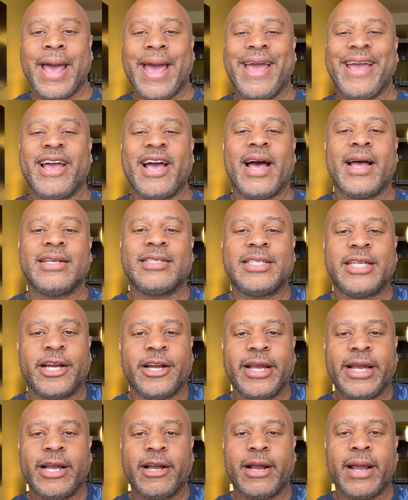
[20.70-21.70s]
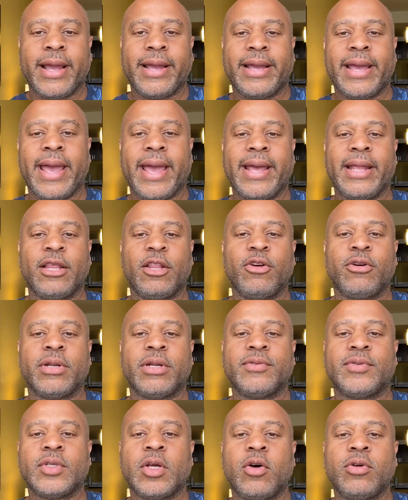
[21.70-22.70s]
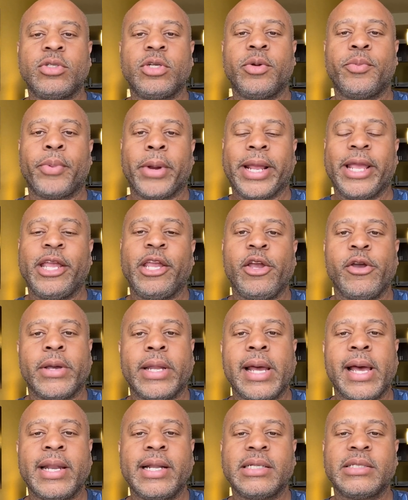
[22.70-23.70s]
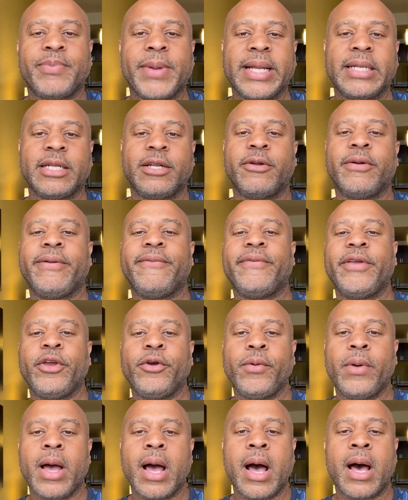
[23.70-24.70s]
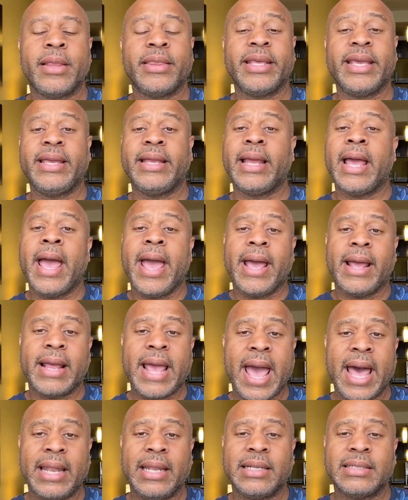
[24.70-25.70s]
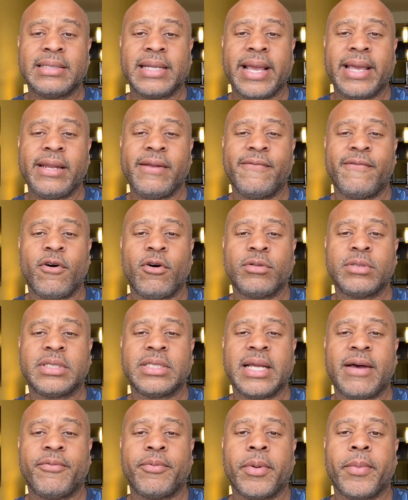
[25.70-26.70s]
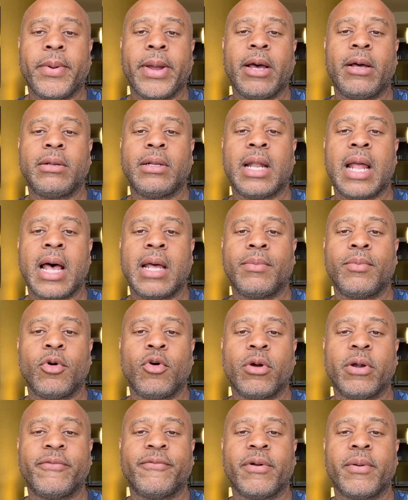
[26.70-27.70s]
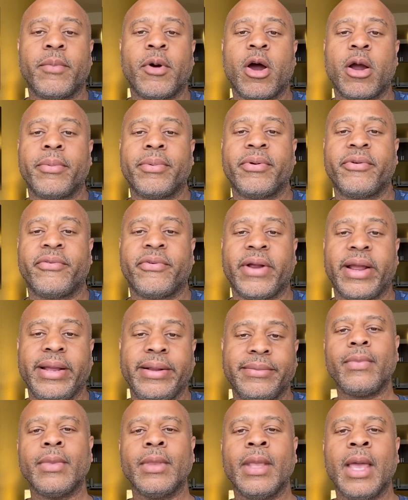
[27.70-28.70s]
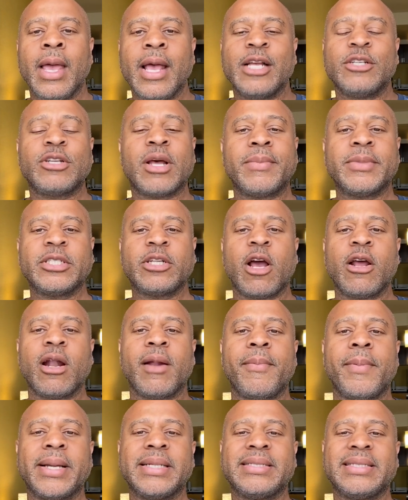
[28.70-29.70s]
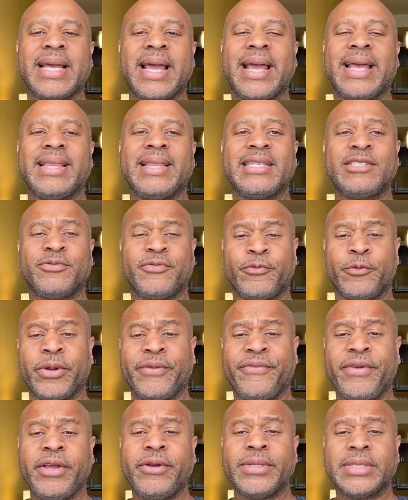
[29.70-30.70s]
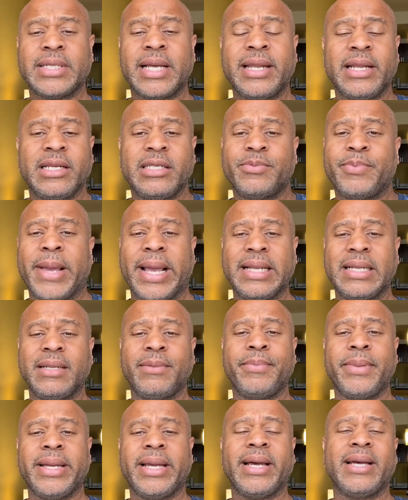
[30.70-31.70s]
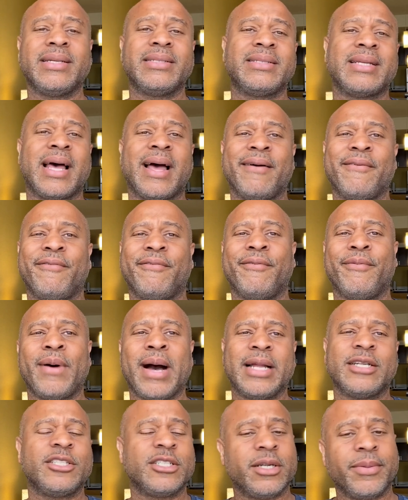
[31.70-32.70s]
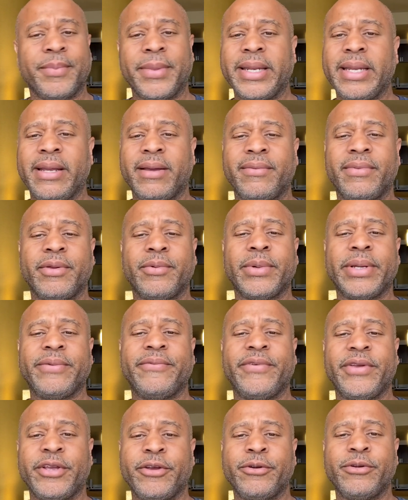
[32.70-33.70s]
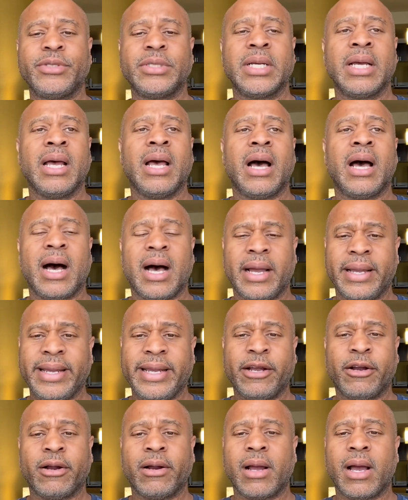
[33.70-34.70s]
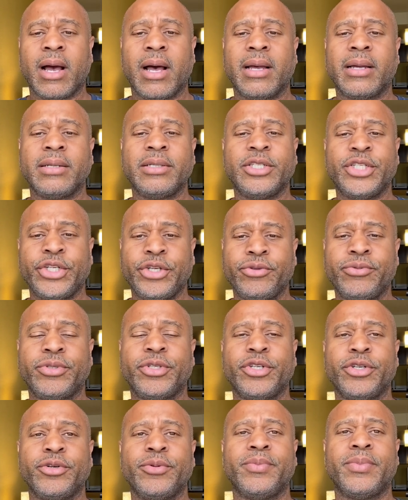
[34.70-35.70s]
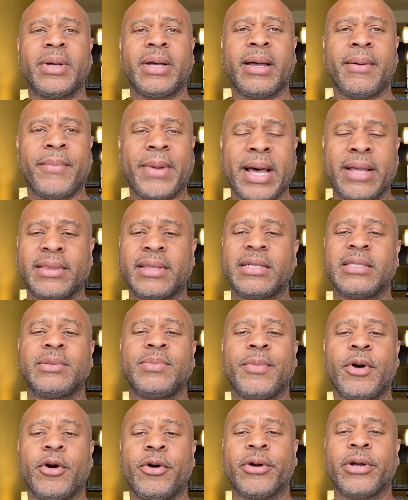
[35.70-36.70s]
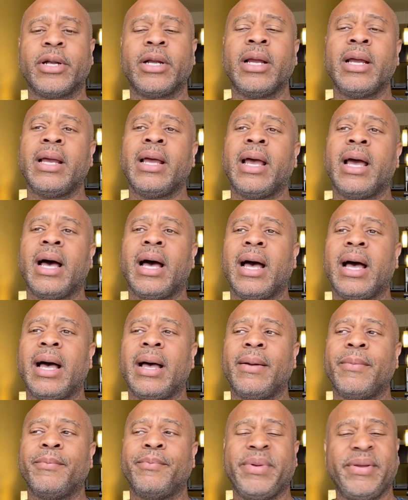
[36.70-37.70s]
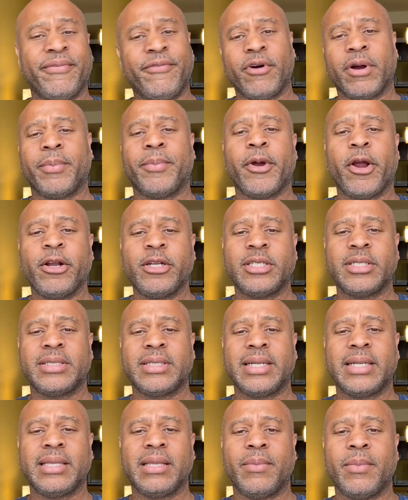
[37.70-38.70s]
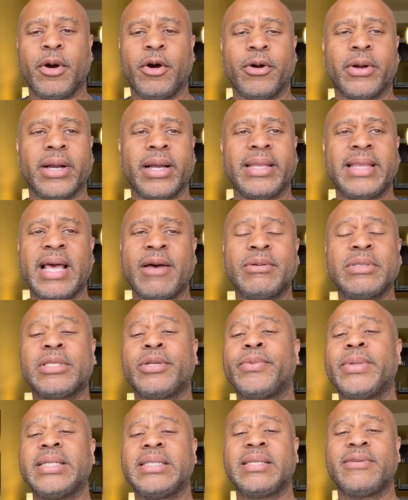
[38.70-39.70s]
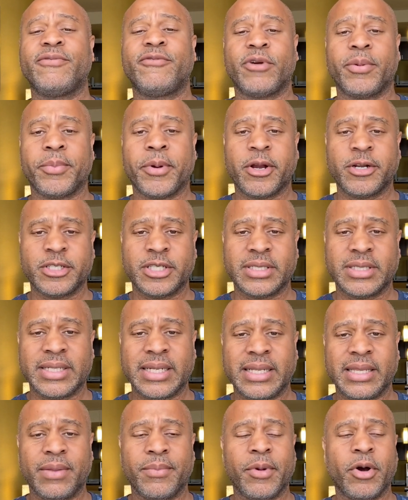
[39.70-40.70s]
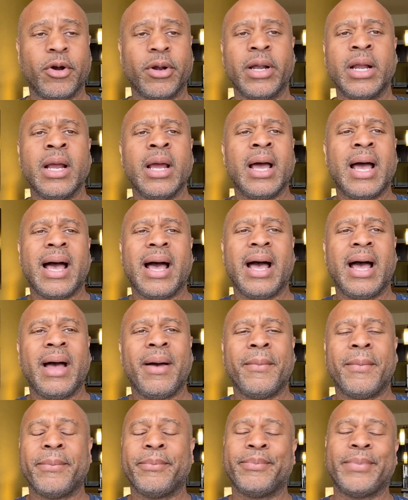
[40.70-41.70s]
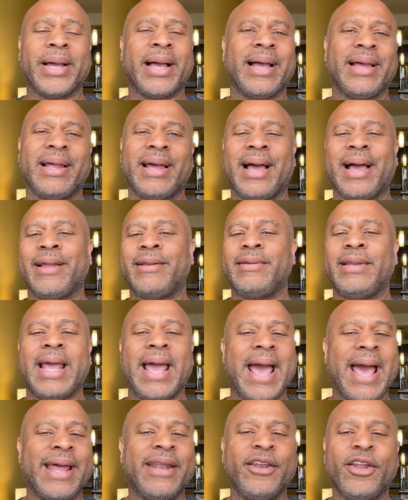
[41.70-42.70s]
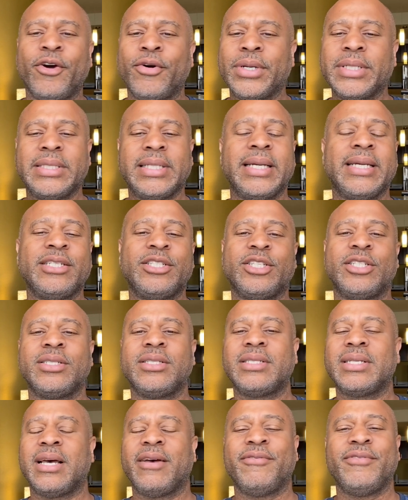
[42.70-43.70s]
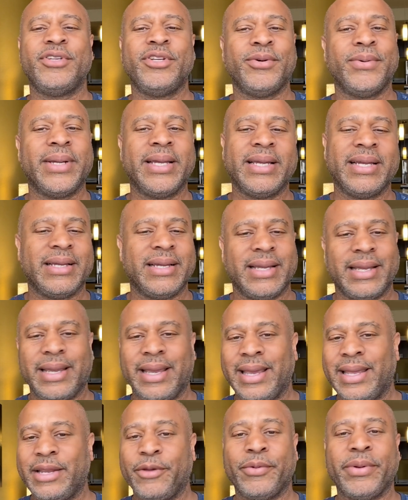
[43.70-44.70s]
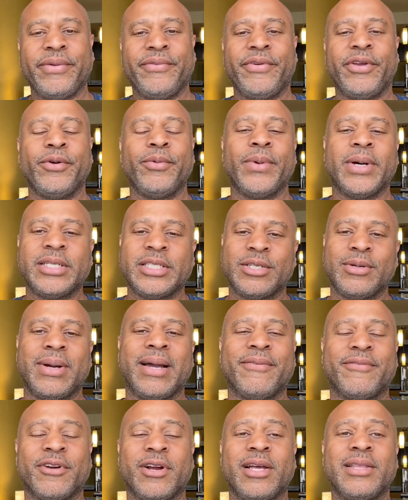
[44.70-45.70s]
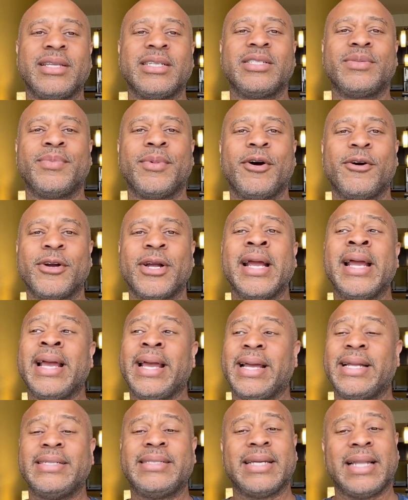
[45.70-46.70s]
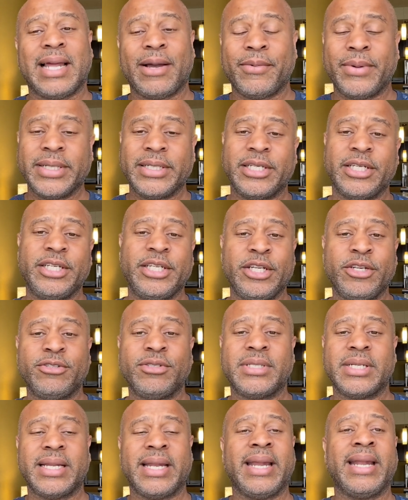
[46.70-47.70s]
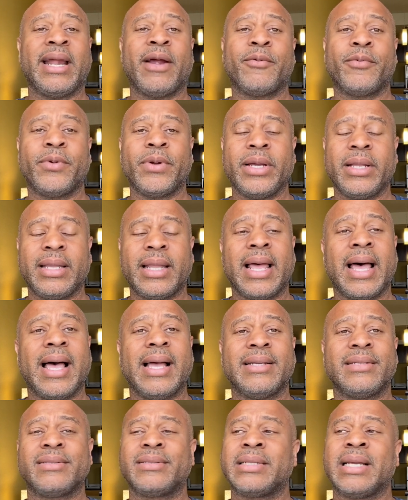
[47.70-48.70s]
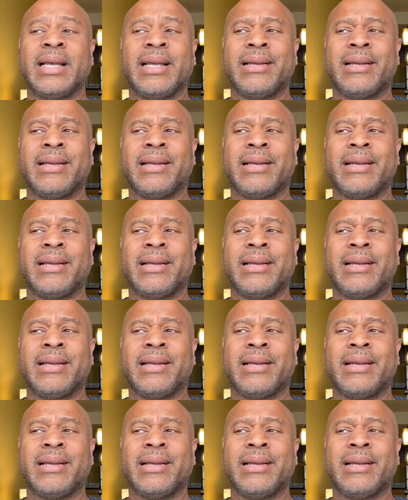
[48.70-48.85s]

Hey guys, Terry here, aka Lucrative Soldier, bringing you an unexpected review on the Atlas 80 volt self-propelled lawnmower from Harbor Freight. So I'm gonna start off by saying this review is unexpected because I've watched many of the reviews here on YouTube about this mower before purchasing the mower, and that was the reason for purchasing the mower. I had no intentions of doing any review whatsoever on this mower until I went to use it and I realized,